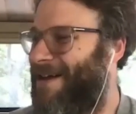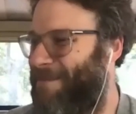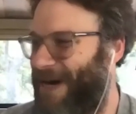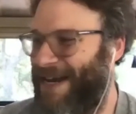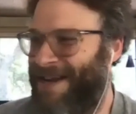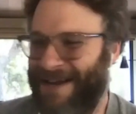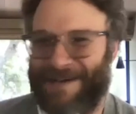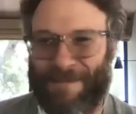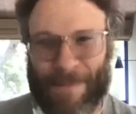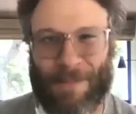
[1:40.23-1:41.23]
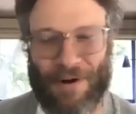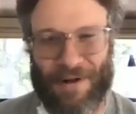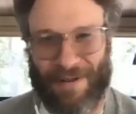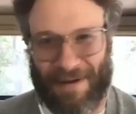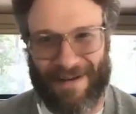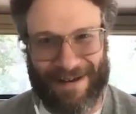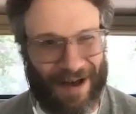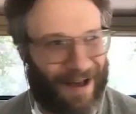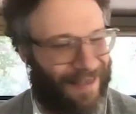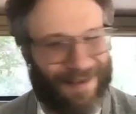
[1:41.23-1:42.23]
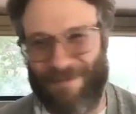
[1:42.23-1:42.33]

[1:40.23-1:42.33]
but people, uh,